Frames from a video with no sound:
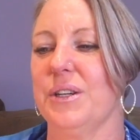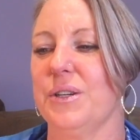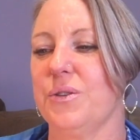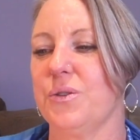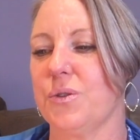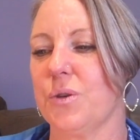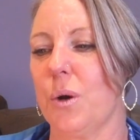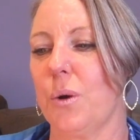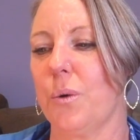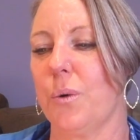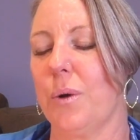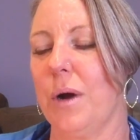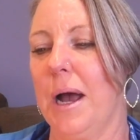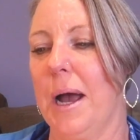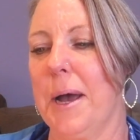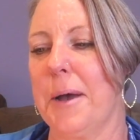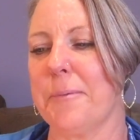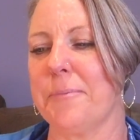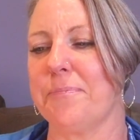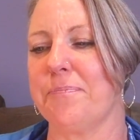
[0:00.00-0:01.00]
So
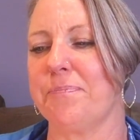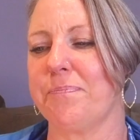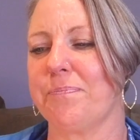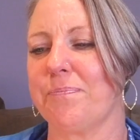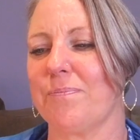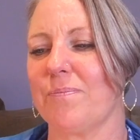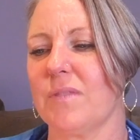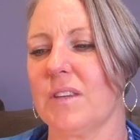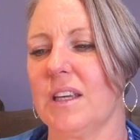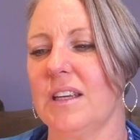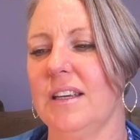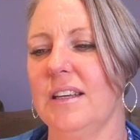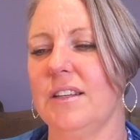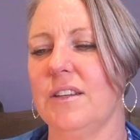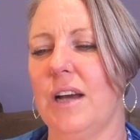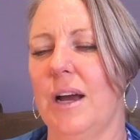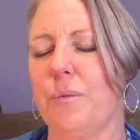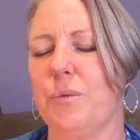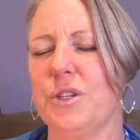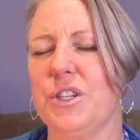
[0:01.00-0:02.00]

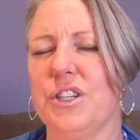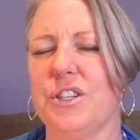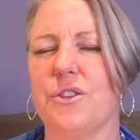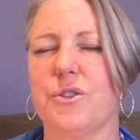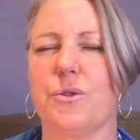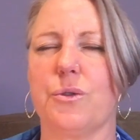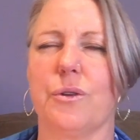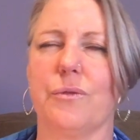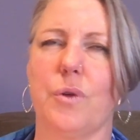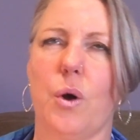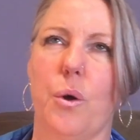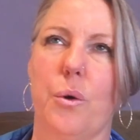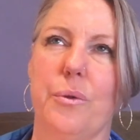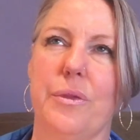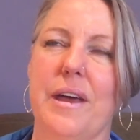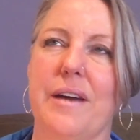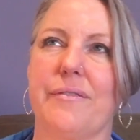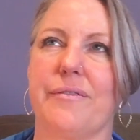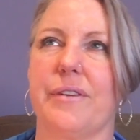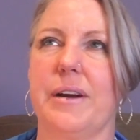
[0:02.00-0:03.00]
I want you to just sort of
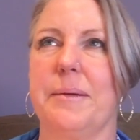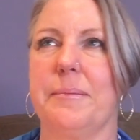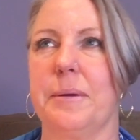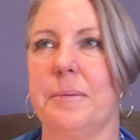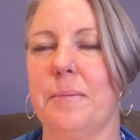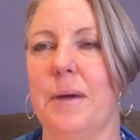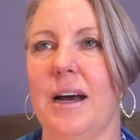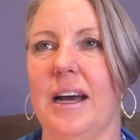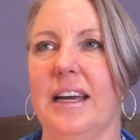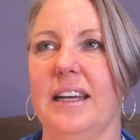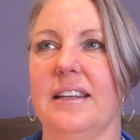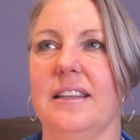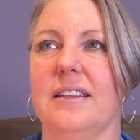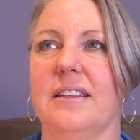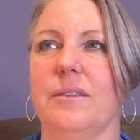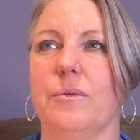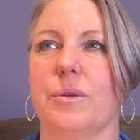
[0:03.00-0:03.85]
hold that frame in mind.